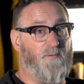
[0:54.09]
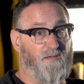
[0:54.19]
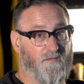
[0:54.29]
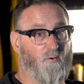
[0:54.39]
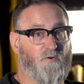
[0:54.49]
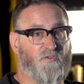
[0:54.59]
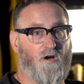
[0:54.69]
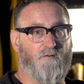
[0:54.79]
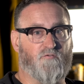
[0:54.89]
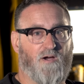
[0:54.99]
being the Norse
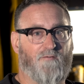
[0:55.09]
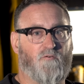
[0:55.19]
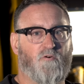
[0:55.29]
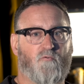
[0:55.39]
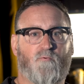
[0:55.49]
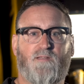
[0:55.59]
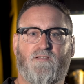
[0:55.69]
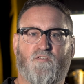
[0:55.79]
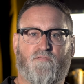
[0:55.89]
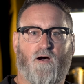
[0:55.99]
god of travel, really
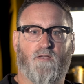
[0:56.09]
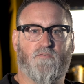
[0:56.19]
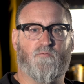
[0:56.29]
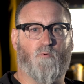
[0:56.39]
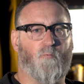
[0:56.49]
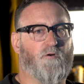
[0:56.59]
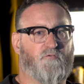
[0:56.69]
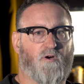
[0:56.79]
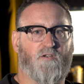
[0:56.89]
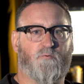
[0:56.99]
defines what we are
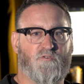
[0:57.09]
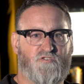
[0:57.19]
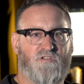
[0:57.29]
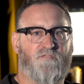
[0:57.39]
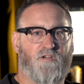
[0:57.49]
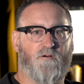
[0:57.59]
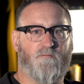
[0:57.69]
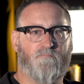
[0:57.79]
trying to achieve here.